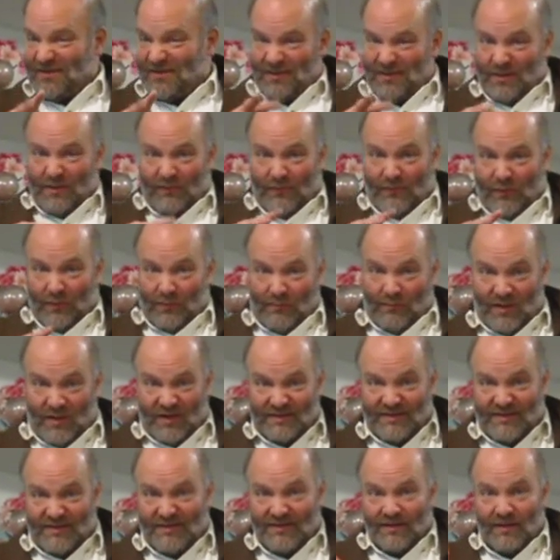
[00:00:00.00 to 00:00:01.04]
3 or 4
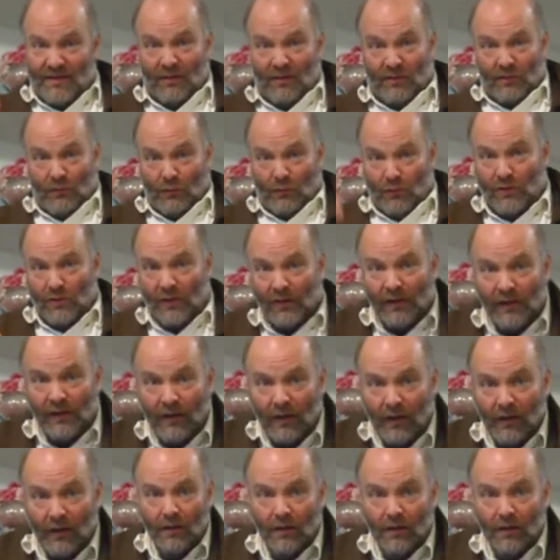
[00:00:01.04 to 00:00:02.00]
months locally.